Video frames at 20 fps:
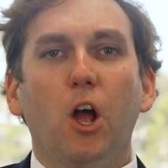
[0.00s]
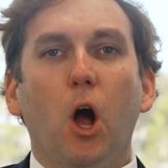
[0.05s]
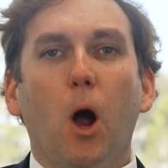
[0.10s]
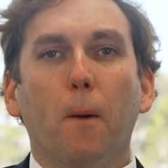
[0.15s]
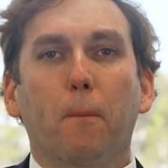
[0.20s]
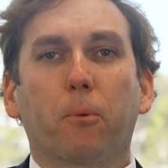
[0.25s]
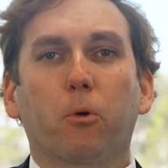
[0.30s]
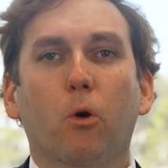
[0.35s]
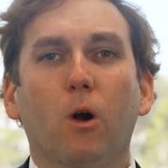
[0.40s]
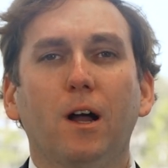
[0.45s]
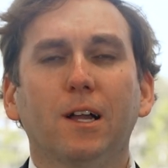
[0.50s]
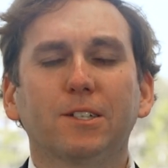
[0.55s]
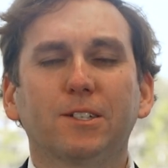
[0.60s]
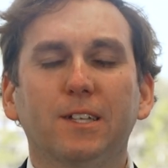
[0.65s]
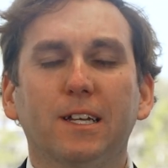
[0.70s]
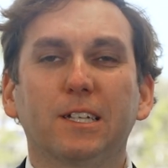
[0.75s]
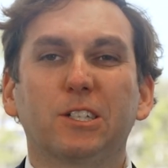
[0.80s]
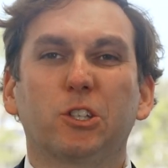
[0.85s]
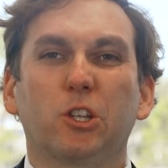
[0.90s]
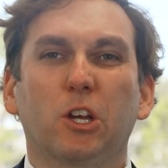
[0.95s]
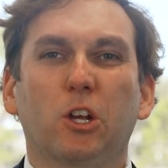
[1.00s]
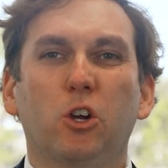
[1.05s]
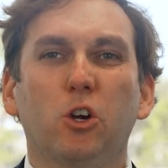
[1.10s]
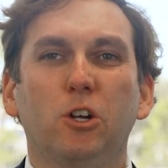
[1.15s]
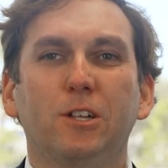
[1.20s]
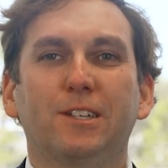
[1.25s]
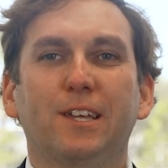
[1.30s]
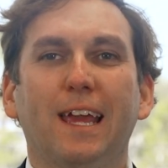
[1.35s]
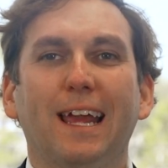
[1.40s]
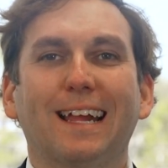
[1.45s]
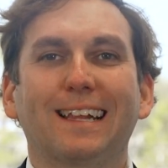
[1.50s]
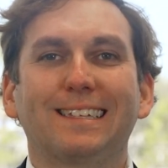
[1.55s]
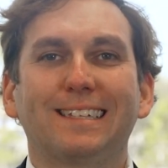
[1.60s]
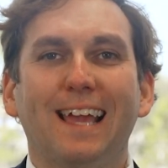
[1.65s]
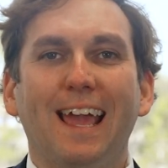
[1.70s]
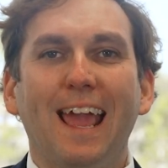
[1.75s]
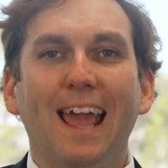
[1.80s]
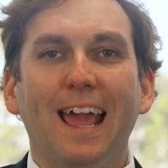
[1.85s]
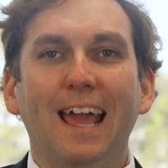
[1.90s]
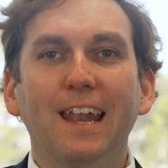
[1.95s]
a process that could take
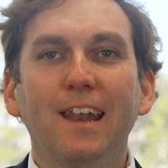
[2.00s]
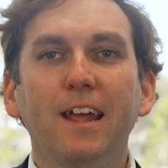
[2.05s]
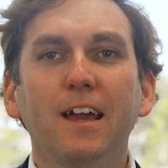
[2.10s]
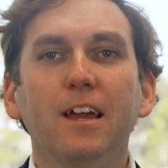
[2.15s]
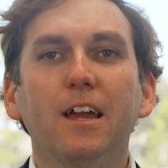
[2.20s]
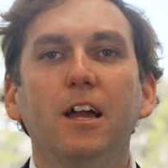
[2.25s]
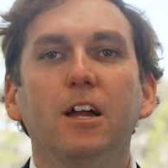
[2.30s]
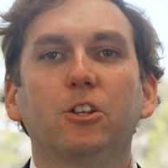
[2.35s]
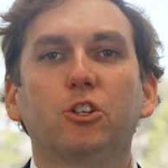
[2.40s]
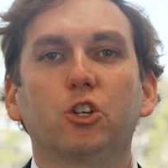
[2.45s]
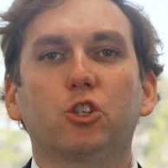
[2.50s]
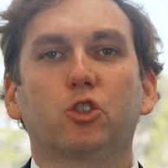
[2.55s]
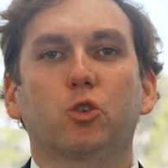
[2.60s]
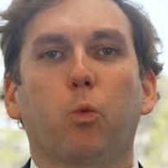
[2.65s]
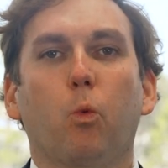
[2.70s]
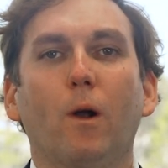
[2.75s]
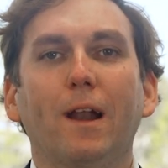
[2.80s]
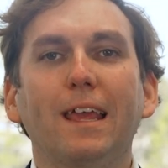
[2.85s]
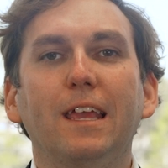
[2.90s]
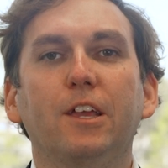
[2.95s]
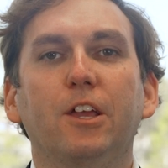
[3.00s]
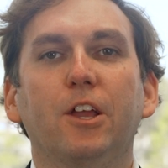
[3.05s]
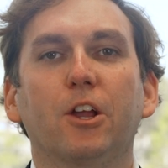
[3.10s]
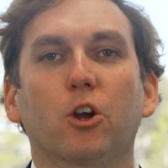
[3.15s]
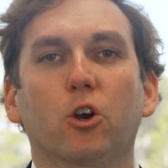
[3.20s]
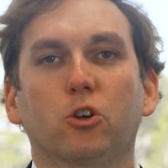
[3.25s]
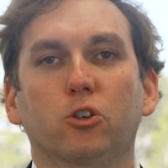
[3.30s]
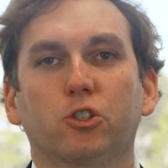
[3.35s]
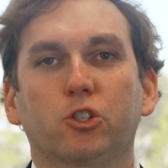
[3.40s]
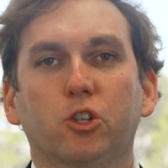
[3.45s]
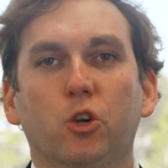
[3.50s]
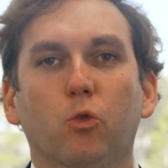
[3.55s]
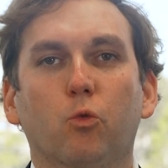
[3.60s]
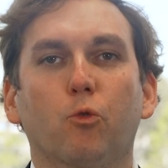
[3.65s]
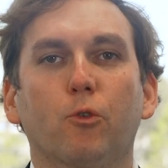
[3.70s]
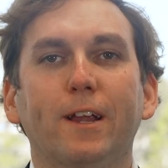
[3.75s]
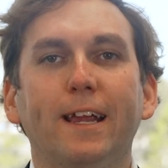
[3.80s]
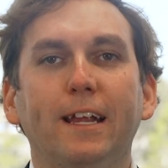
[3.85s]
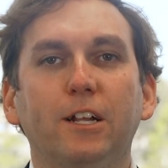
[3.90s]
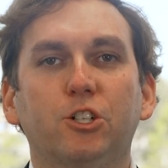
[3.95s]
10 to 20 years to
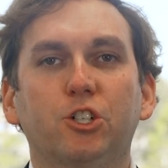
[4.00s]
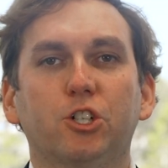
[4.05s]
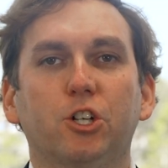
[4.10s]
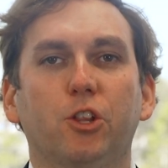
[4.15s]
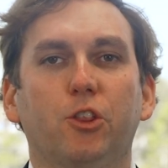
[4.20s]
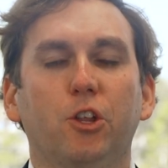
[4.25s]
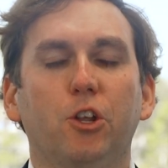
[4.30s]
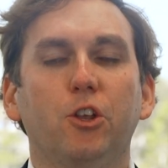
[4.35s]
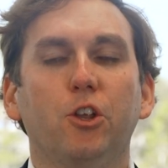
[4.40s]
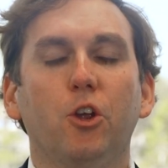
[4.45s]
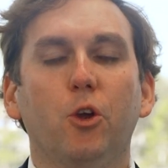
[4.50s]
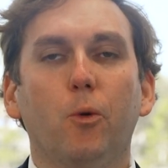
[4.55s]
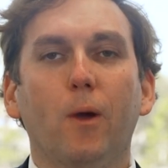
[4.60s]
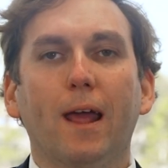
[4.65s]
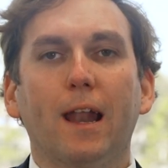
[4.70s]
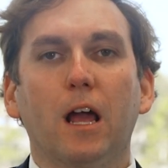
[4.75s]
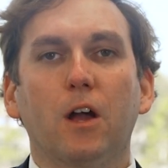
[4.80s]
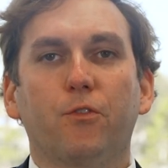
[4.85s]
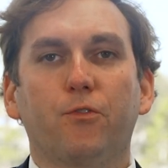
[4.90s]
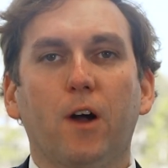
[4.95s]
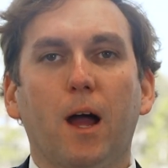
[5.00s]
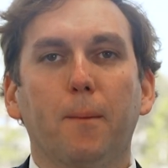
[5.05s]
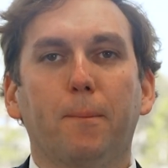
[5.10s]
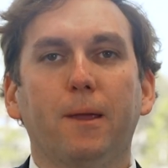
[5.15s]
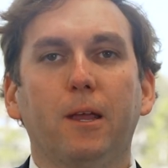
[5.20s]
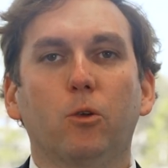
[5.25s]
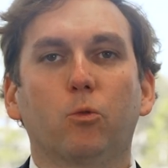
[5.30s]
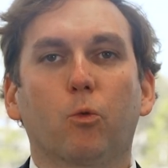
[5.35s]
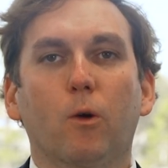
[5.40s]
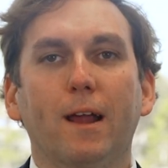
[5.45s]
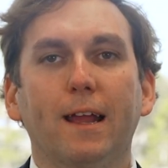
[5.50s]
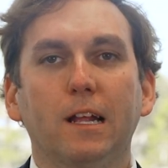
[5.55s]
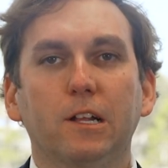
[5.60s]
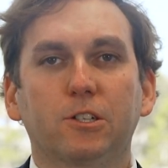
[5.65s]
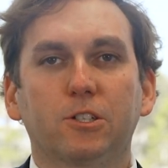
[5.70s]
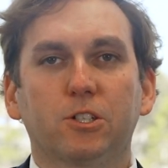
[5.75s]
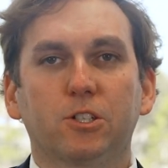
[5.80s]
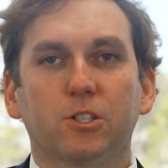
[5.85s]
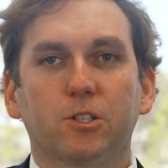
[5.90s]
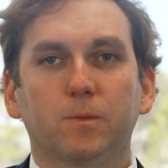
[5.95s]
reach the new NFIP
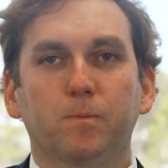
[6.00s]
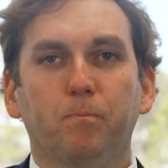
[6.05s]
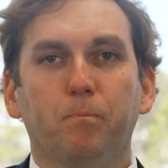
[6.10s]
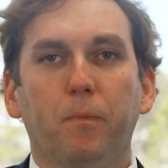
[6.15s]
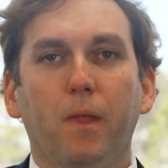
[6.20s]
rates.